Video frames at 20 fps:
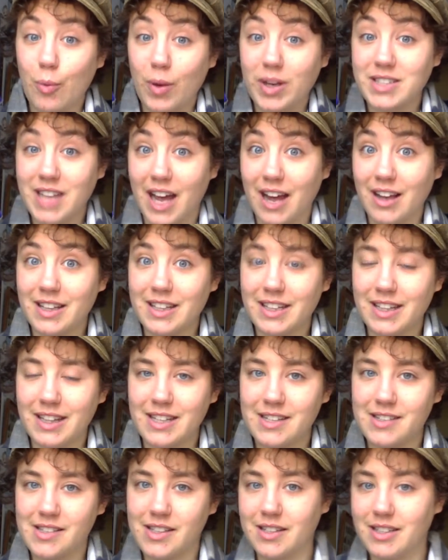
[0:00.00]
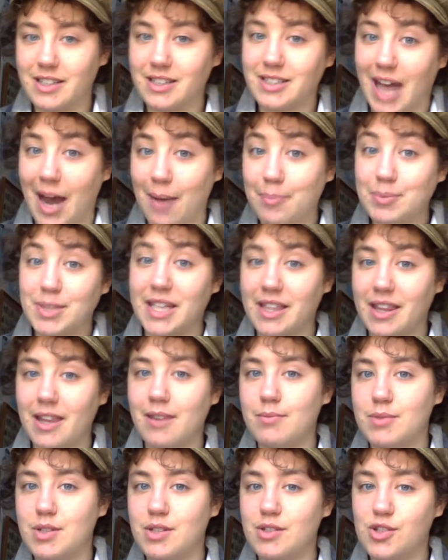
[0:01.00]
when telling these and adapting
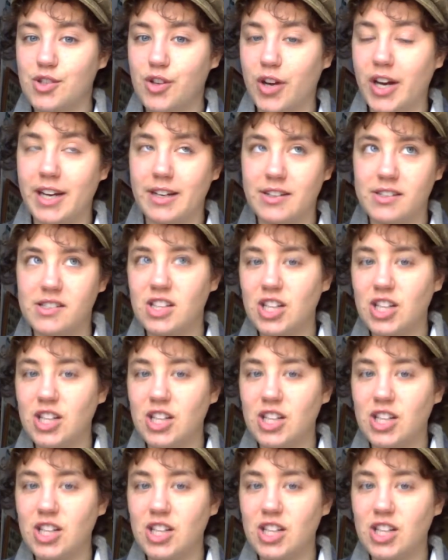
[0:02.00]
them to the screen,